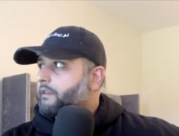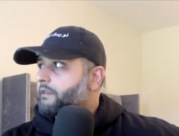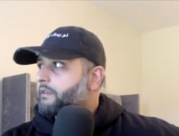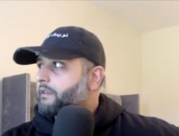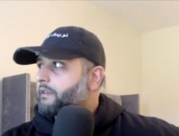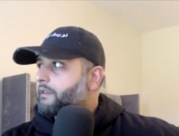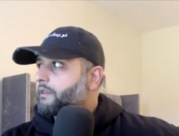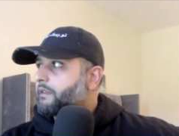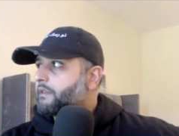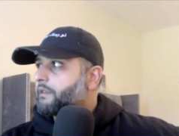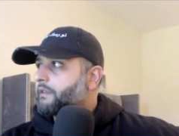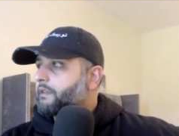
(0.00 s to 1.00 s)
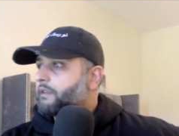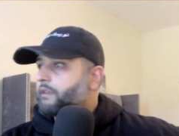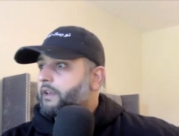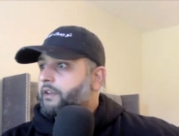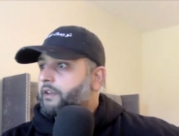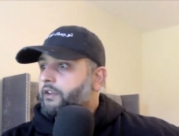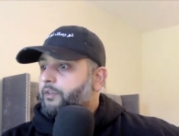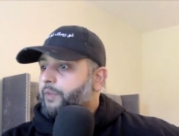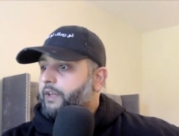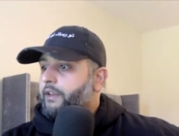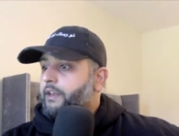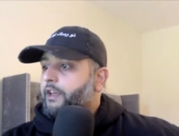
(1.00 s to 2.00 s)
So you don't really know,
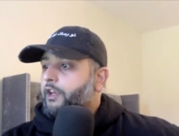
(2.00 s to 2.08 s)
man.